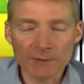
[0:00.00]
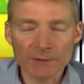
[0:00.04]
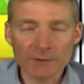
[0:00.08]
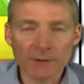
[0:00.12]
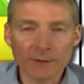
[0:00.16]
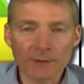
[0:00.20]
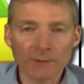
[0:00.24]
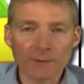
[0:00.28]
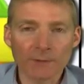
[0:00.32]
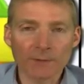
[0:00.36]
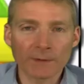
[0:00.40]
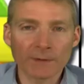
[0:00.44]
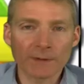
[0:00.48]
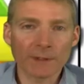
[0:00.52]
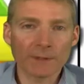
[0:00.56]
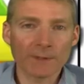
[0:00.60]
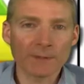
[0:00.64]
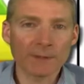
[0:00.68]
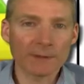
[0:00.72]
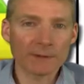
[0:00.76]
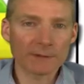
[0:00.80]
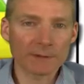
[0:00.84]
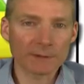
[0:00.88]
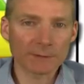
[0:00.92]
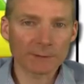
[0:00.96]
So what that
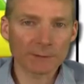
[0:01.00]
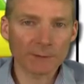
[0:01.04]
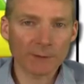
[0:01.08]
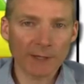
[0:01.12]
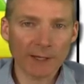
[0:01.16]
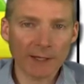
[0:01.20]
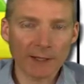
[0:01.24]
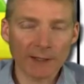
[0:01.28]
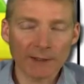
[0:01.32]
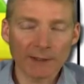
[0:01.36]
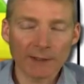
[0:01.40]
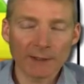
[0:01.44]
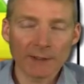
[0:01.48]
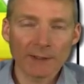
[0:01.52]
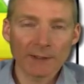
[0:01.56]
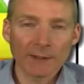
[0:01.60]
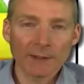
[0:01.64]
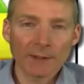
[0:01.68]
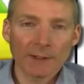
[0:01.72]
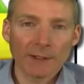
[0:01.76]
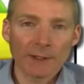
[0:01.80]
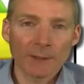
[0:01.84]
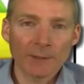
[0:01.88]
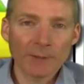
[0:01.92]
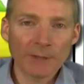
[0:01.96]
means is we got
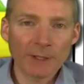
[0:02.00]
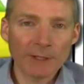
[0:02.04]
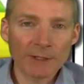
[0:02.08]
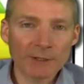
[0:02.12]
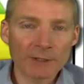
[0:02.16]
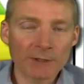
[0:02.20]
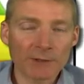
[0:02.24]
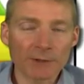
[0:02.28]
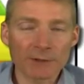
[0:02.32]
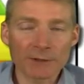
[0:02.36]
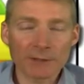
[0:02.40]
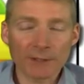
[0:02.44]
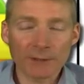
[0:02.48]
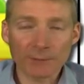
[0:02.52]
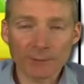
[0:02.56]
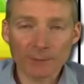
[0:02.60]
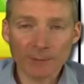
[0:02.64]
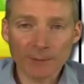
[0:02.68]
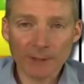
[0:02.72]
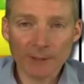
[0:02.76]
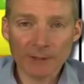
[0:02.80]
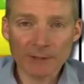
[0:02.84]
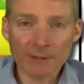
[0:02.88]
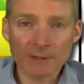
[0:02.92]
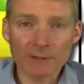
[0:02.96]
a patient or several
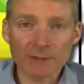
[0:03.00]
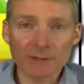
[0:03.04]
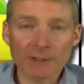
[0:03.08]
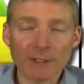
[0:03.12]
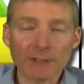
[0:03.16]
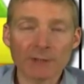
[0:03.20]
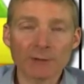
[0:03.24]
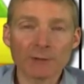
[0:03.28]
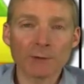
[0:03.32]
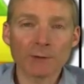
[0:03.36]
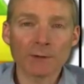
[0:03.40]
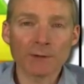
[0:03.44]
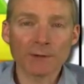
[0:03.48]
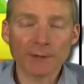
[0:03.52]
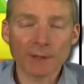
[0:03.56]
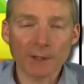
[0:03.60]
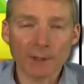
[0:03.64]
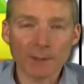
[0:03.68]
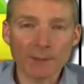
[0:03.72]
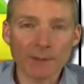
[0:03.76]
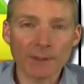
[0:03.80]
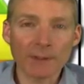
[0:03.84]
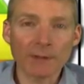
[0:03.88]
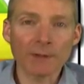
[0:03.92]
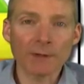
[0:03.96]
patients that do a
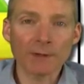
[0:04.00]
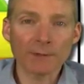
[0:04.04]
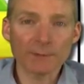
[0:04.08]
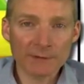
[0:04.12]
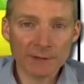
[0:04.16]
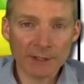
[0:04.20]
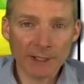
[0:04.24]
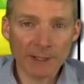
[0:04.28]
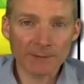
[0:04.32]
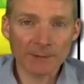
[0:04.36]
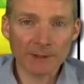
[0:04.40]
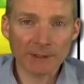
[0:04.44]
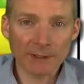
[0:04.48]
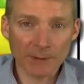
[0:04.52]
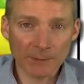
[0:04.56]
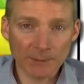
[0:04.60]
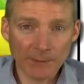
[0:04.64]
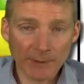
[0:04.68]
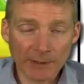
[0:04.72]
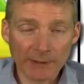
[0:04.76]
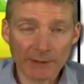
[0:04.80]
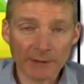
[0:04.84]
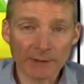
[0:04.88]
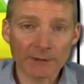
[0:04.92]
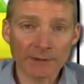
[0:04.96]
therapy, and over time they get
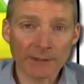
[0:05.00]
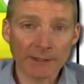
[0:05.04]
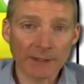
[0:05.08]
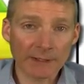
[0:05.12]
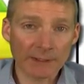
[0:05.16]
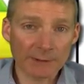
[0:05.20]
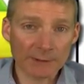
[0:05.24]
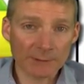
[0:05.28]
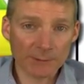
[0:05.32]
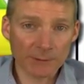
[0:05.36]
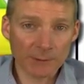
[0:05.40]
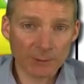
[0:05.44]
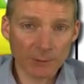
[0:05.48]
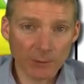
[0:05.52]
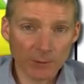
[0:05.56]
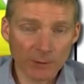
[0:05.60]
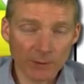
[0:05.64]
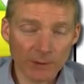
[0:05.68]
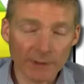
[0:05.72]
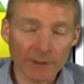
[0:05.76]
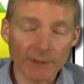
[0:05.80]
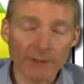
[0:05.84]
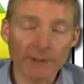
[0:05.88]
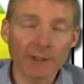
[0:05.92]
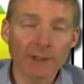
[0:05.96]
better, and that gets
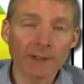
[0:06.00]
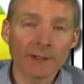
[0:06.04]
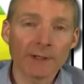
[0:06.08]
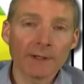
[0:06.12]
recorded.